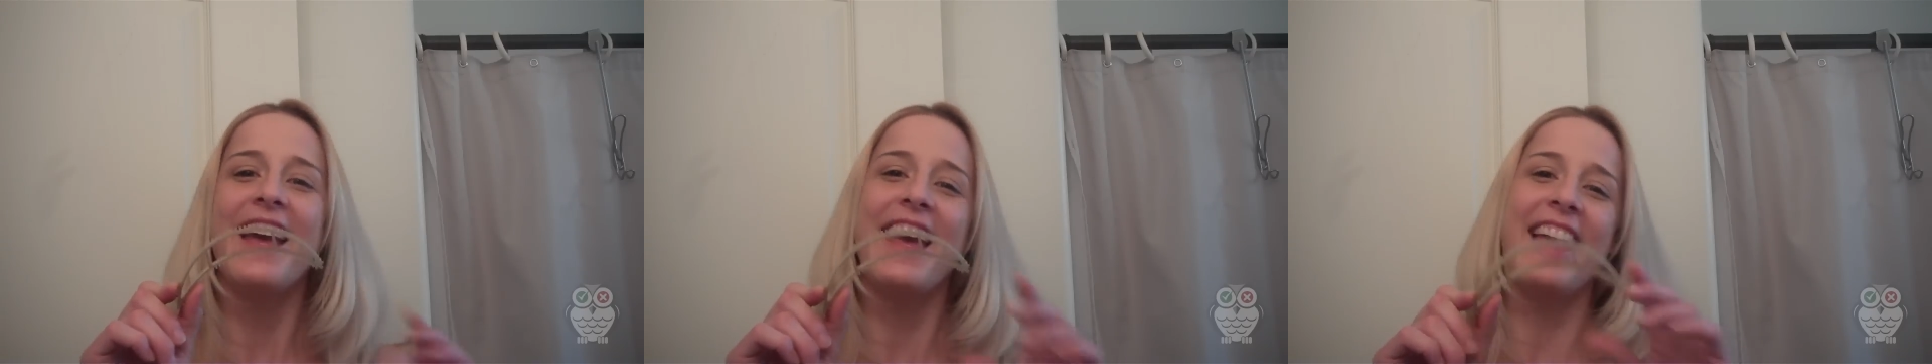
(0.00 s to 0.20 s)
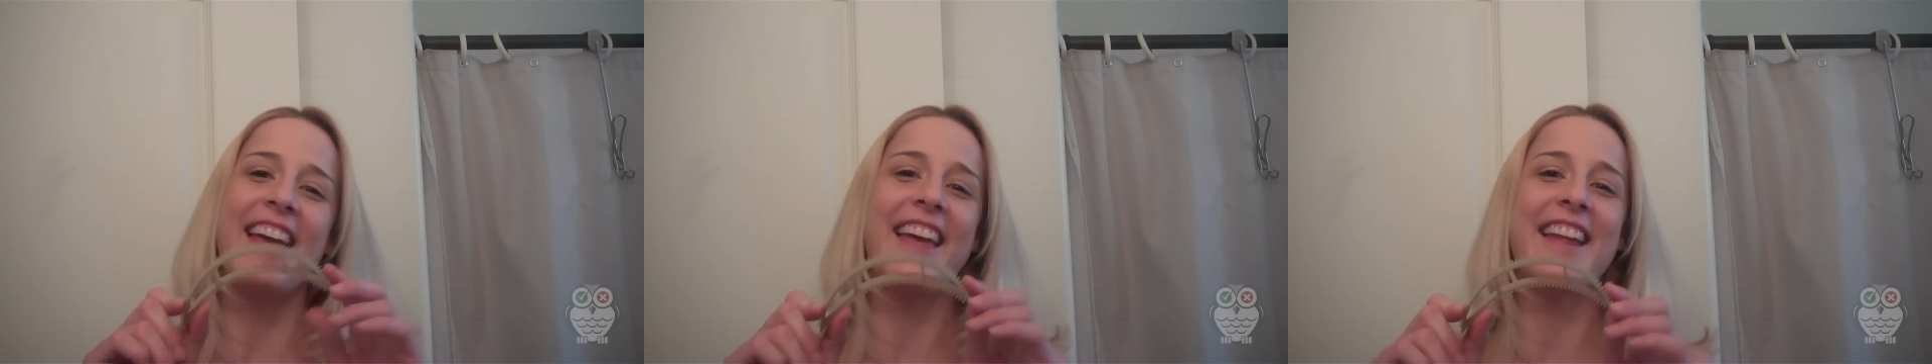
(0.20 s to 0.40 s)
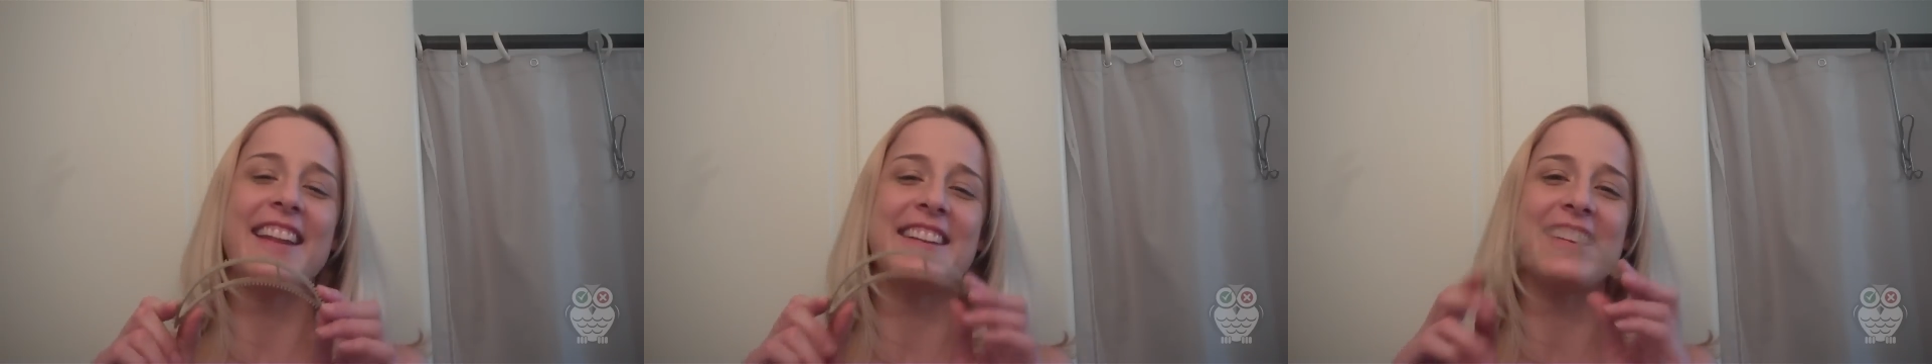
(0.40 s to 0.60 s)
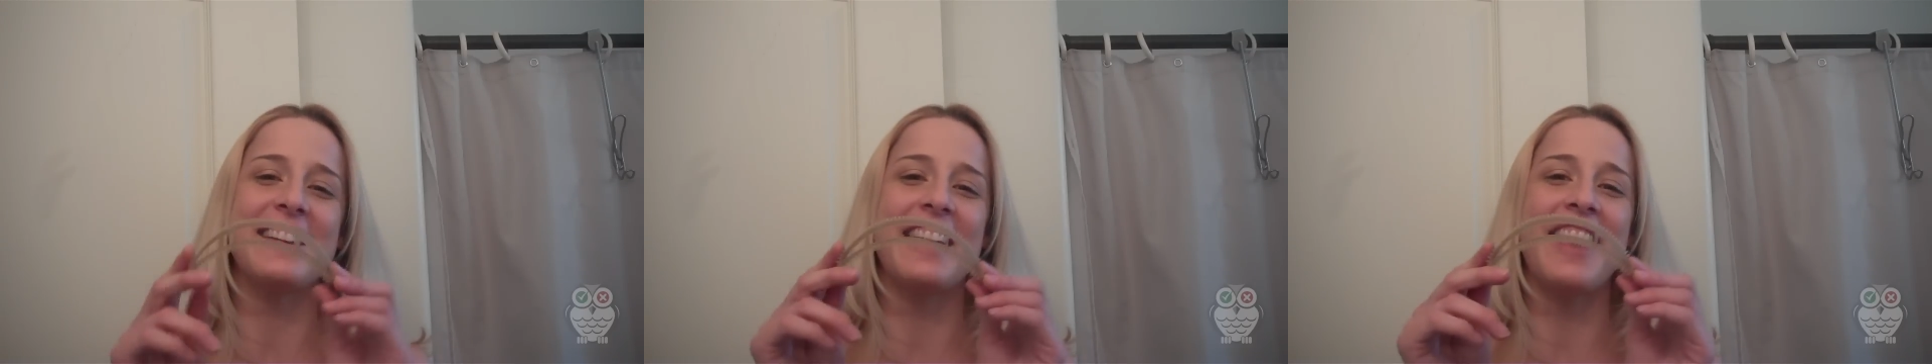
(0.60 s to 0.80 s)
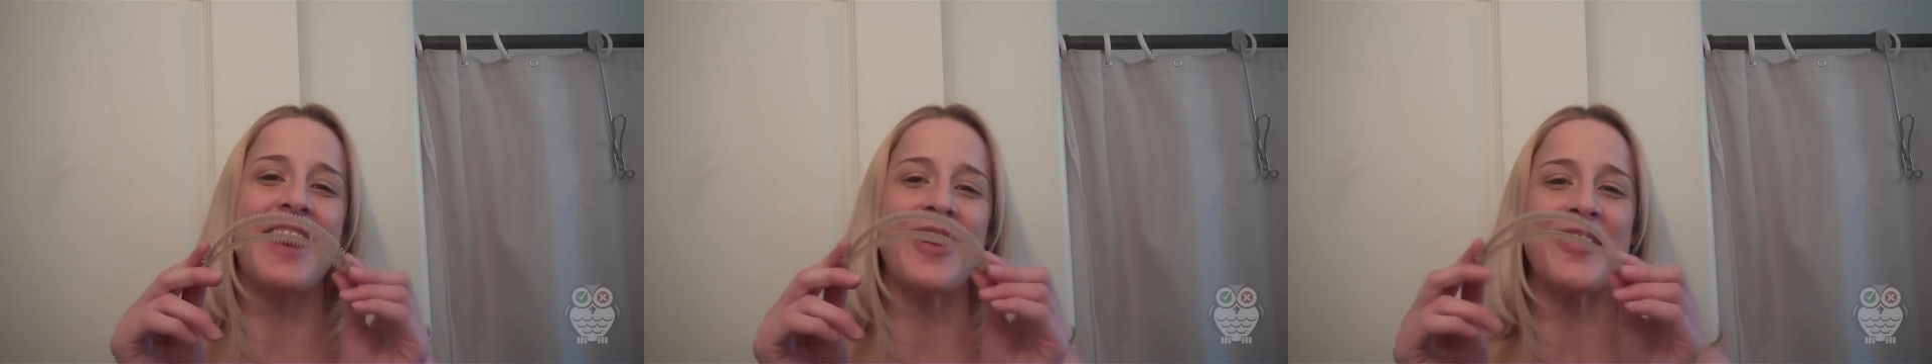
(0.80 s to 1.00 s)

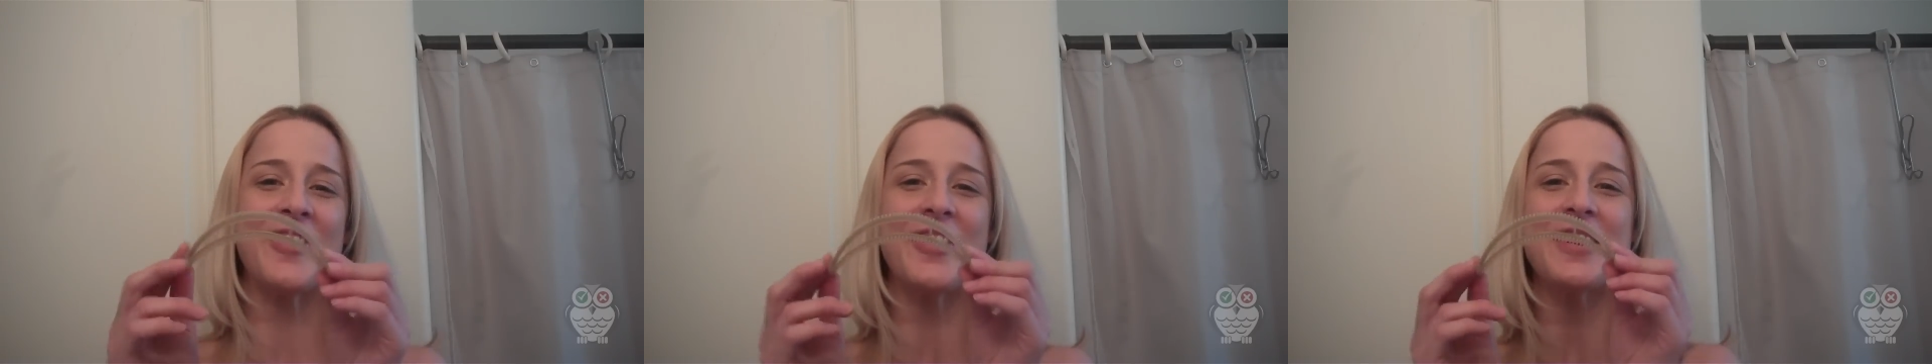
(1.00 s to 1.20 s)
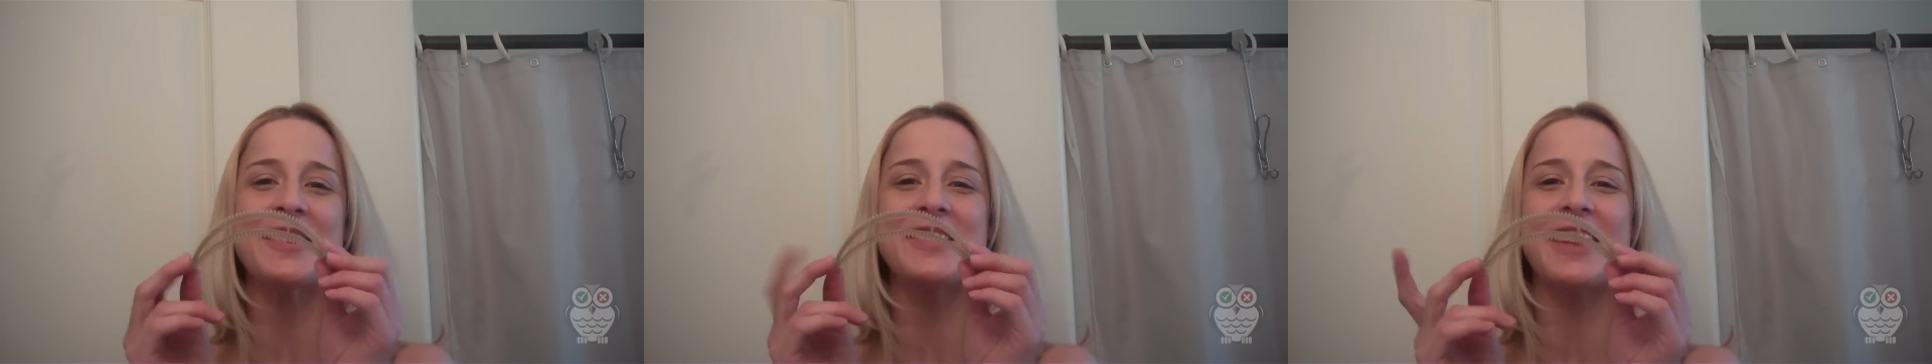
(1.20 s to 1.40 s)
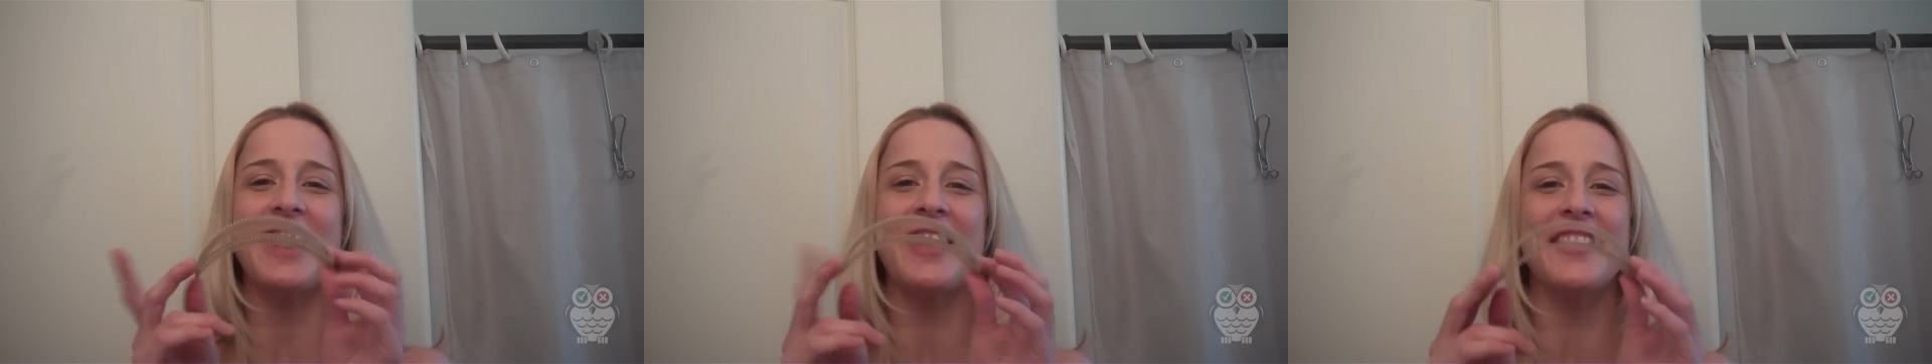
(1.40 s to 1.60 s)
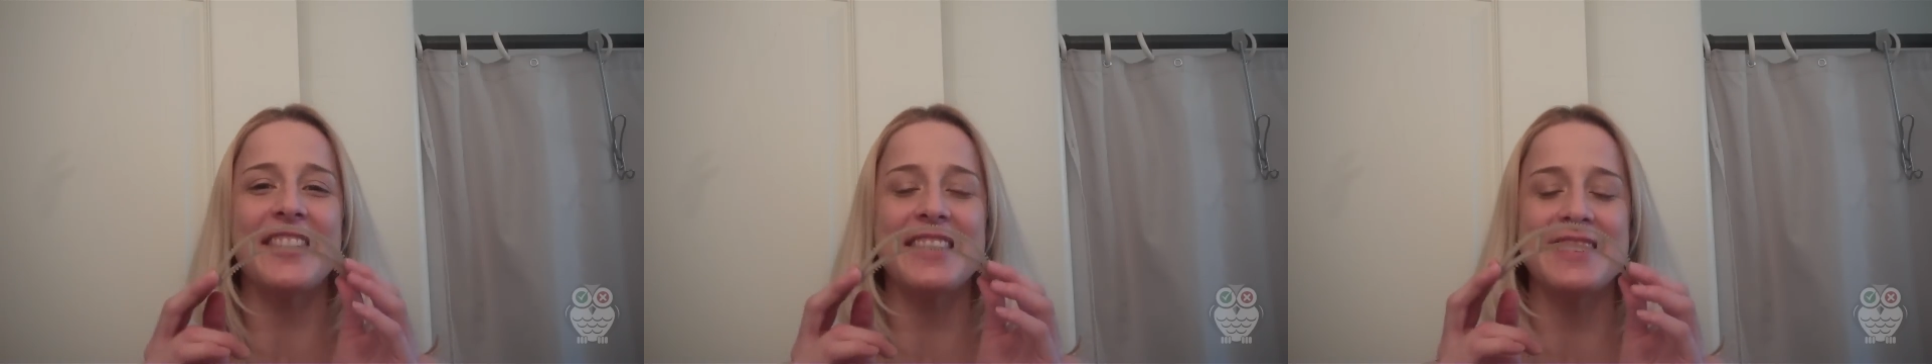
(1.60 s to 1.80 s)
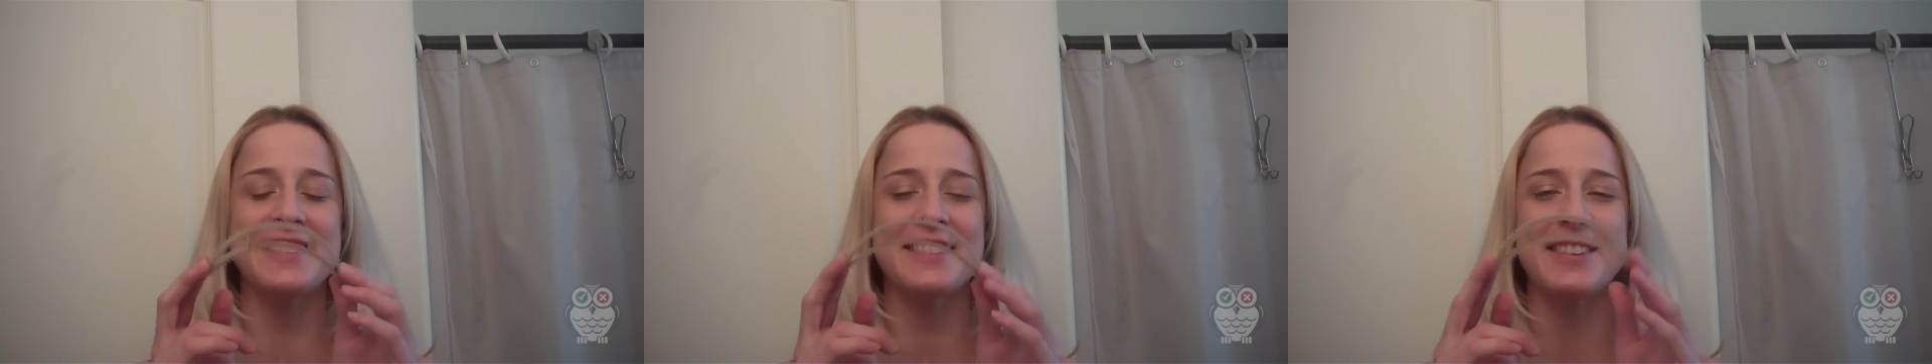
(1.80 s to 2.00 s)
And at first
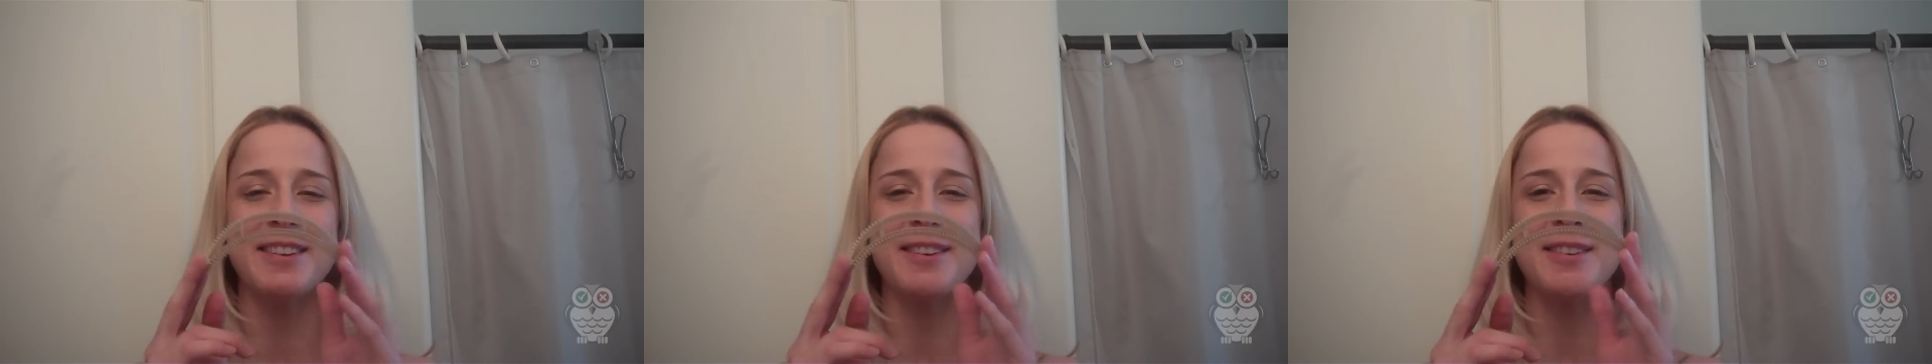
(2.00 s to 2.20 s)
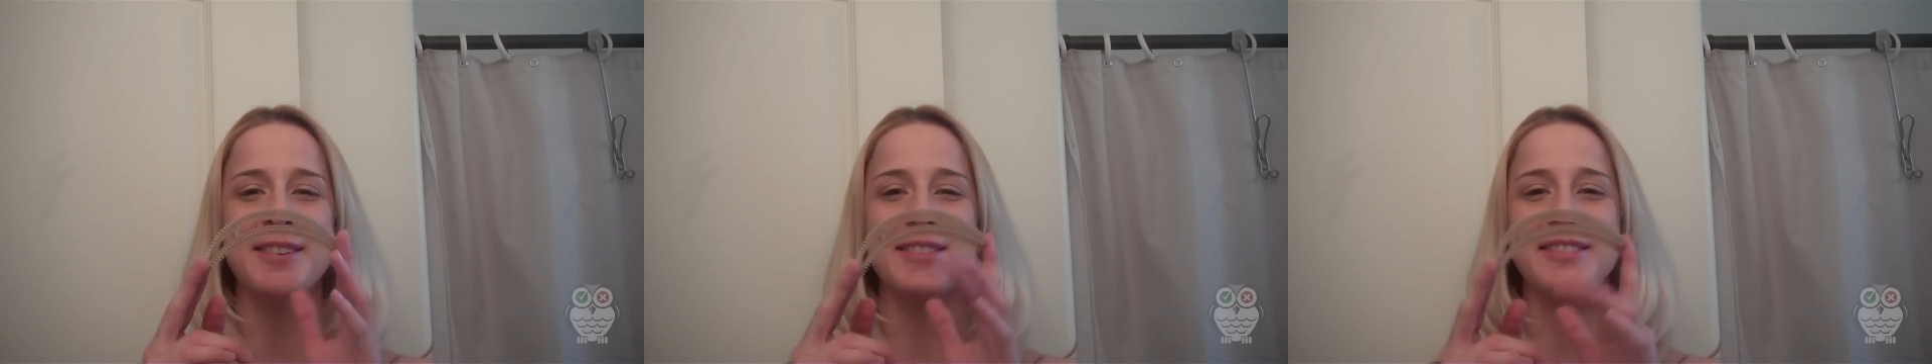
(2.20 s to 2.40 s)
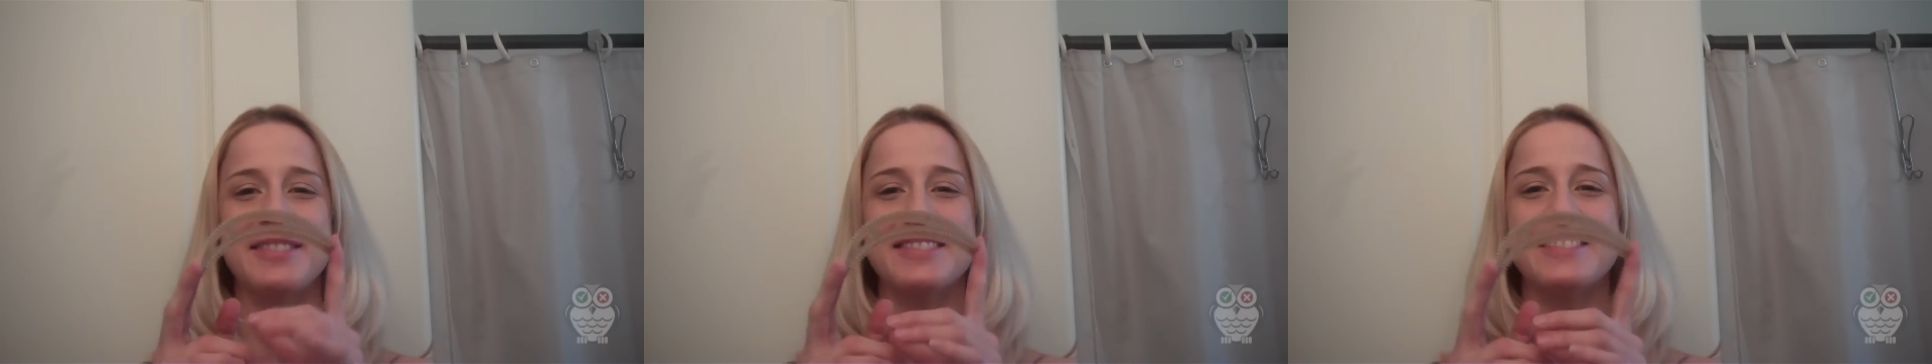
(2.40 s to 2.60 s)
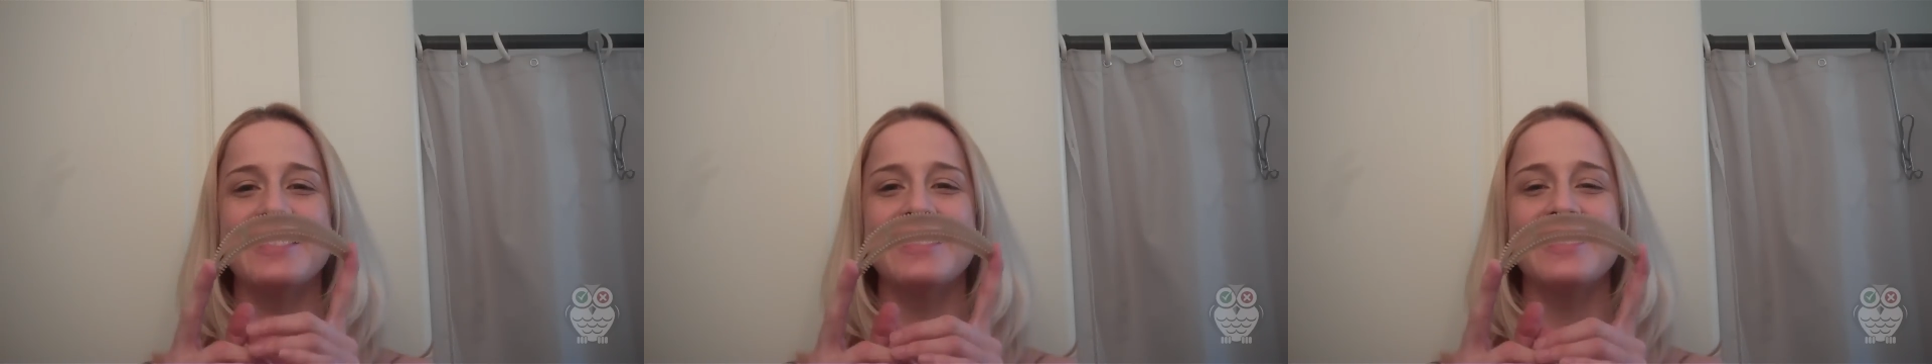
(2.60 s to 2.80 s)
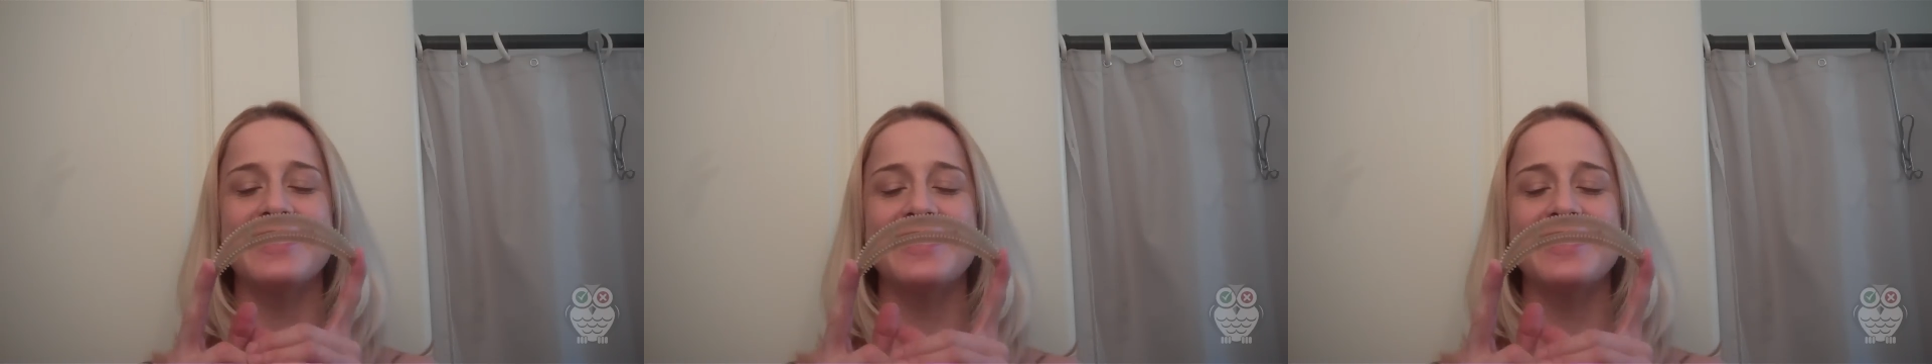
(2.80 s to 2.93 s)
I was so,